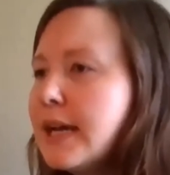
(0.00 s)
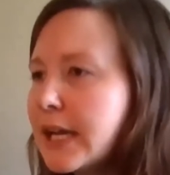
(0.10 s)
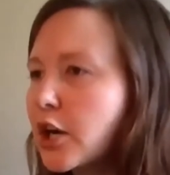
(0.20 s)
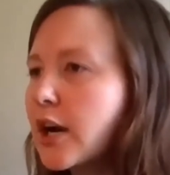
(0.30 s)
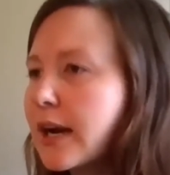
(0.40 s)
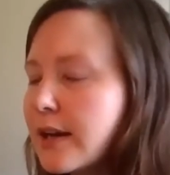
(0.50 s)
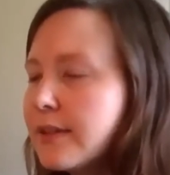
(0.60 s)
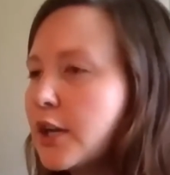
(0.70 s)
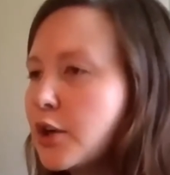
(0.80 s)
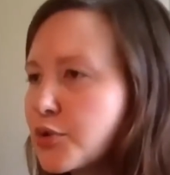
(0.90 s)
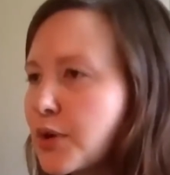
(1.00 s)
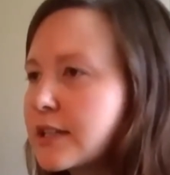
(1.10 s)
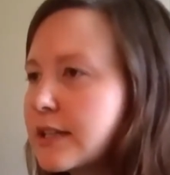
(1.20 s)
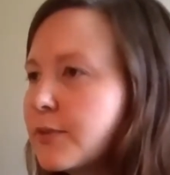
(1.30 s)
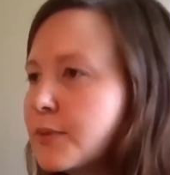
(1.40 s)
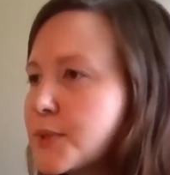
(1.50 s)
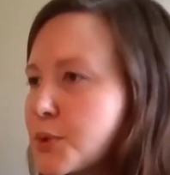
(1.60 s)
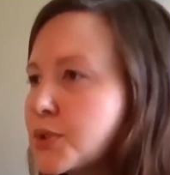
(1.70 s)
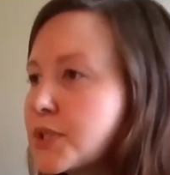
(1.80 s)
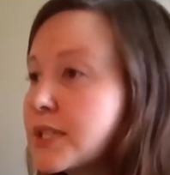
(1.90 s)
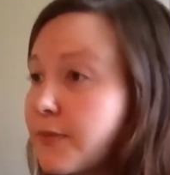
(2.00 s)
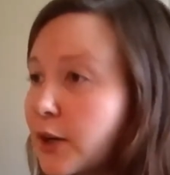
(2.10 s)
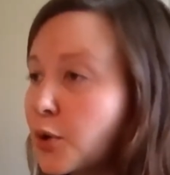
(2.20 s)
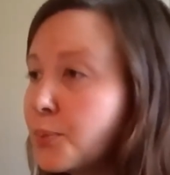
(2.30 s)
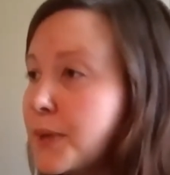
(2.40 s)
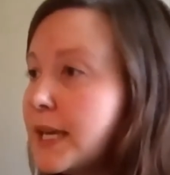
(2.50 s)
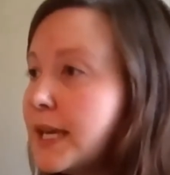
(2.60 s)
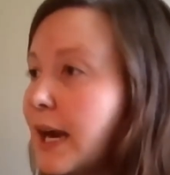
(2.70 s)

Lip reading: In our area, they go directly from school to the final B.